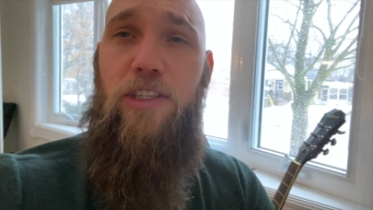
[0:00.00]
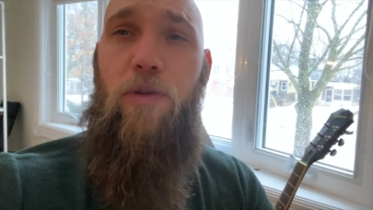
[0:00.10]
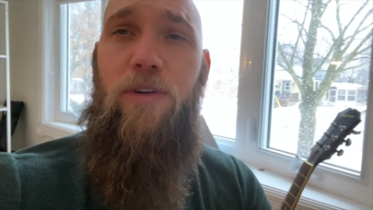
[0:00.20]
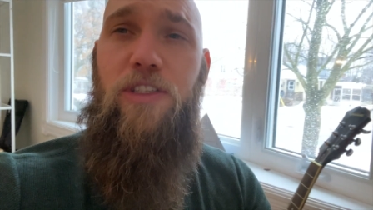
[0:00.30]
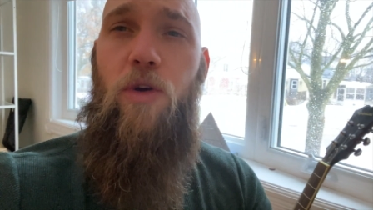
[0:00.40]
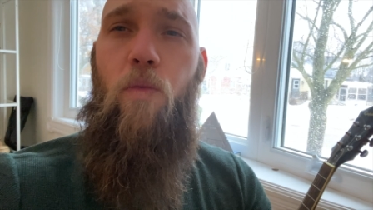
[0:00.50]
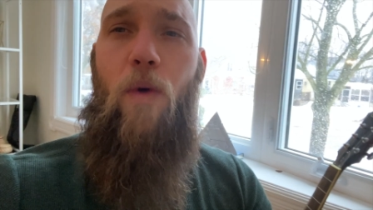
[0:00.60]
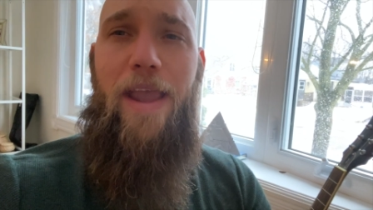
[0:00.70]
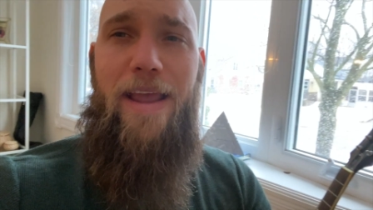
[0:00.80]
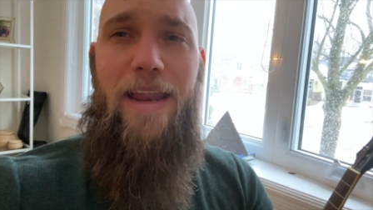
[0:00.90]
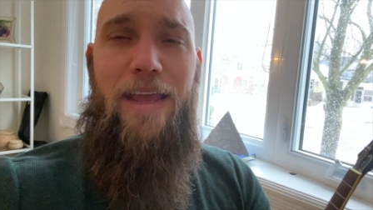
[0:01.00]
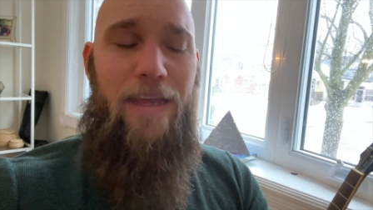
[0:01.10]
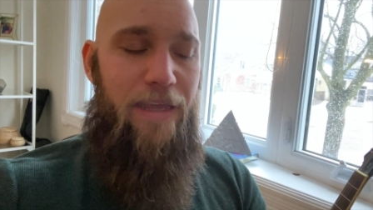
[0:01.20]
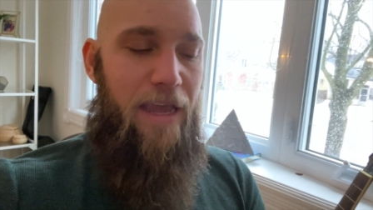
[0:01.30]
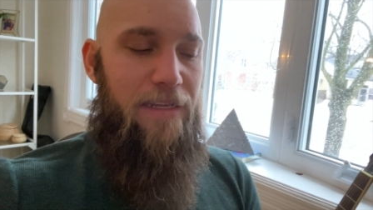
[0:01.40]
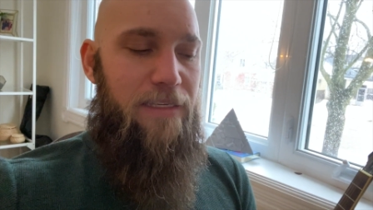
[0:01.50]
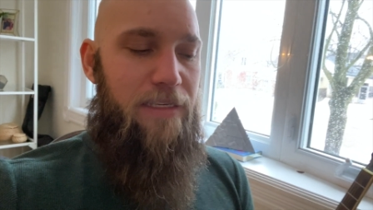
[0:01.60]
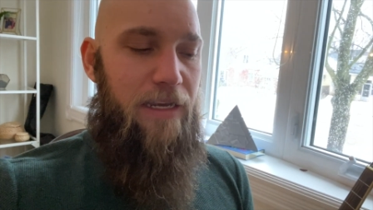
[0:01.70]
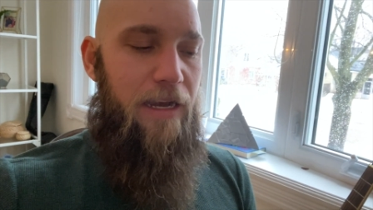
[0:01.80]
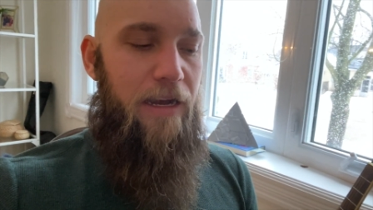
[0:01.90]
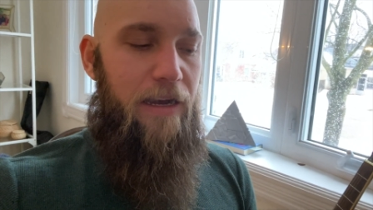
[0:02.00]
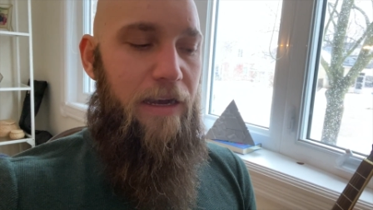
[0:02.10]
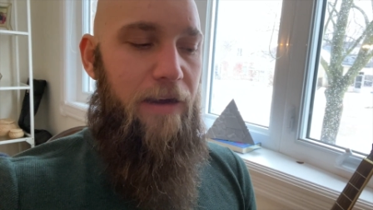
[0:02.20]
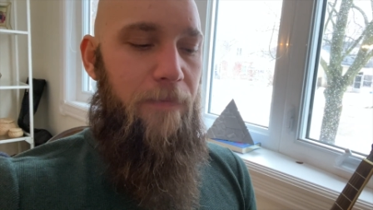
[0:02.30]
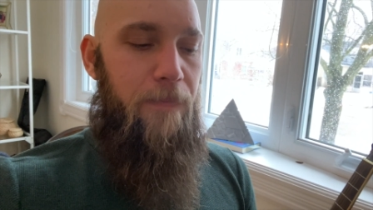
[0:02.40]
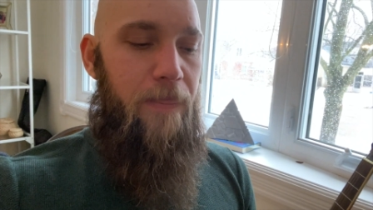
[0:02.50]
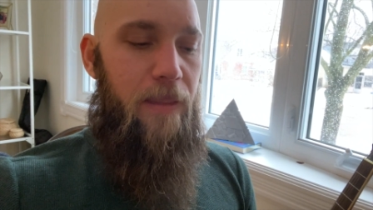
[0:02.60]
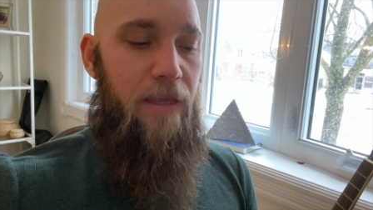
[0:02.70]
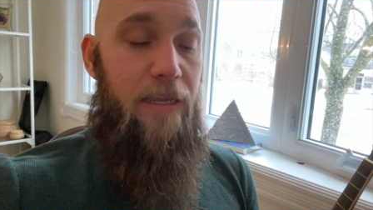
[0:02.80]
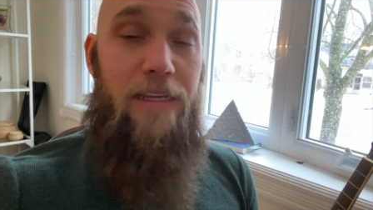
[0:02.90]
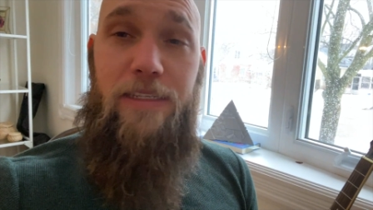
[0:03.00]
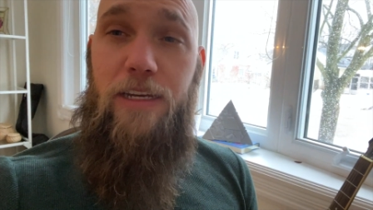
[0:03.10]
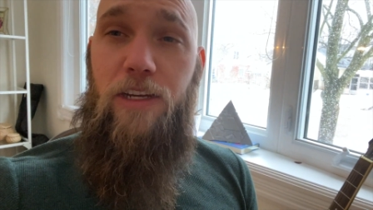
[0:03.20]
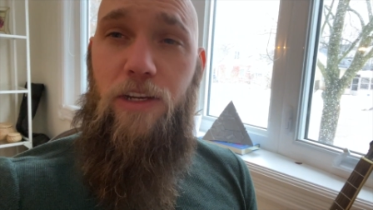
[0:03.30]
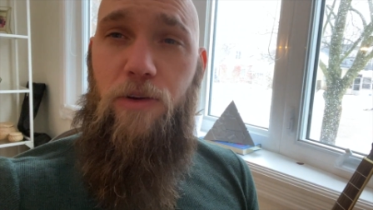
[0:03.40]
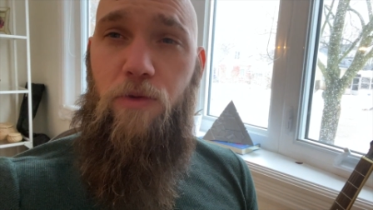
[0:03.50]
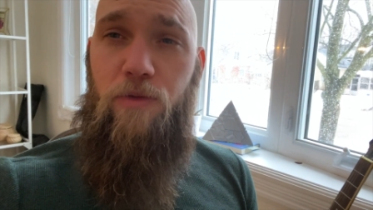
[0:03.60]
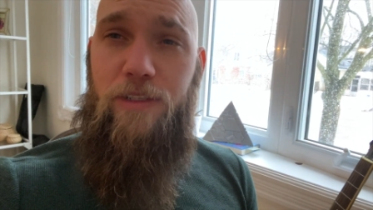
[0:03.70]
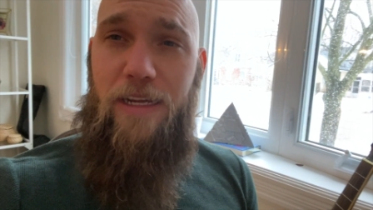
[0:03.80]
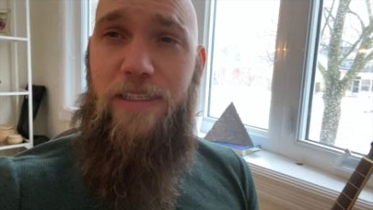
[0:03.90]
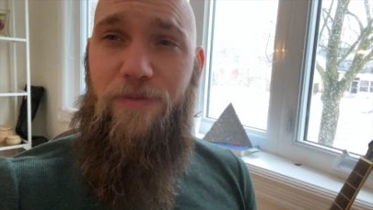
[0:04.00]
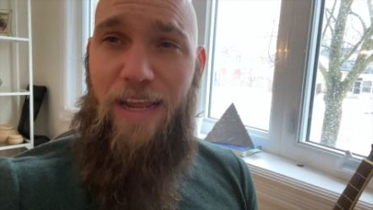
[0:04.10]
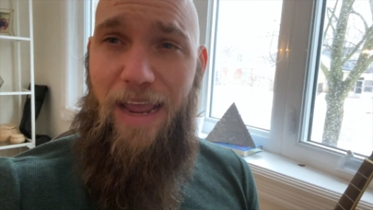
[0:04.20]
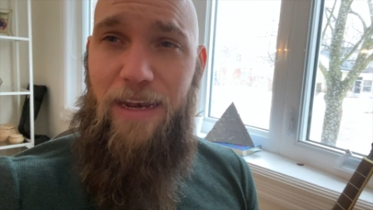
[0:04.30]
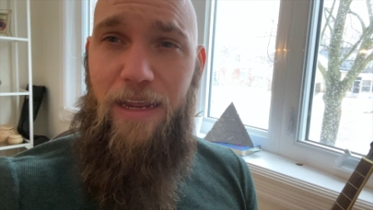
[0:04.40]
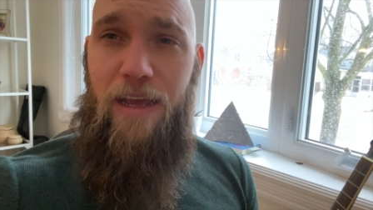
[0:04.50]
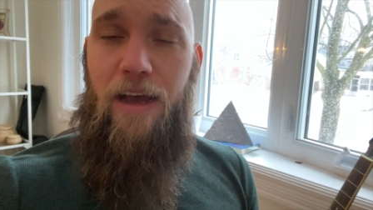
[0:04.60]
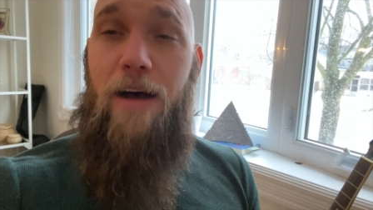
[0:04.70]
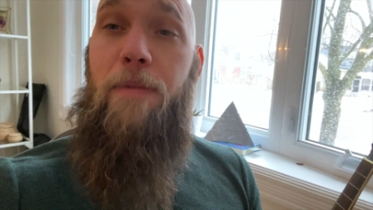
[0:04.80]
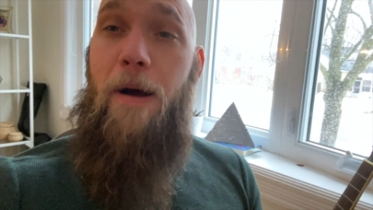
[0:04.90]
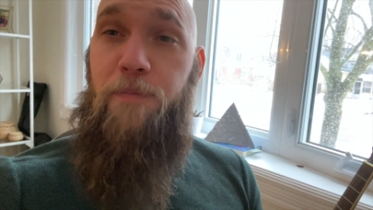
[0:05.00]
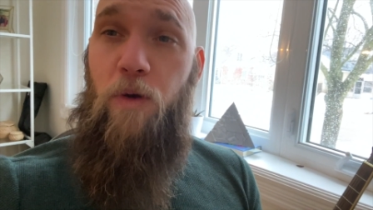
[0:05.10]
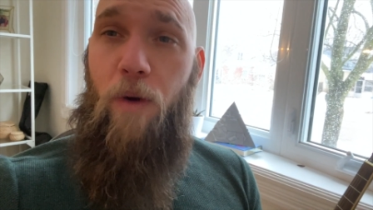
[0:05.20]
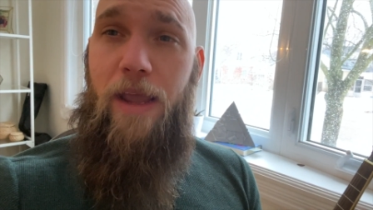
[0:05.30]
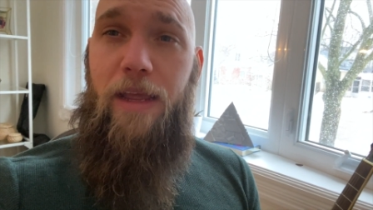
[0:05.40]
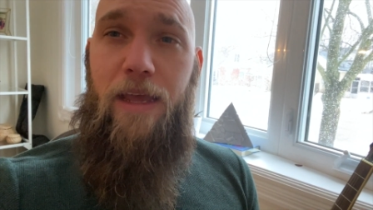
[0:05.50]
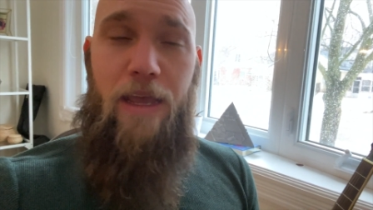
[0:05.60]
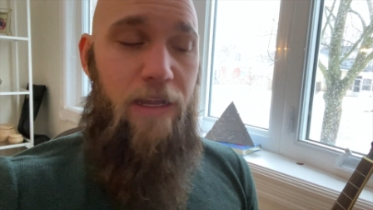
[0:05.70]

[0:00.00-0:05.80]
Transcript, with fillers: So once the weight gets uh, easy to do sets of 10, um, up the weight.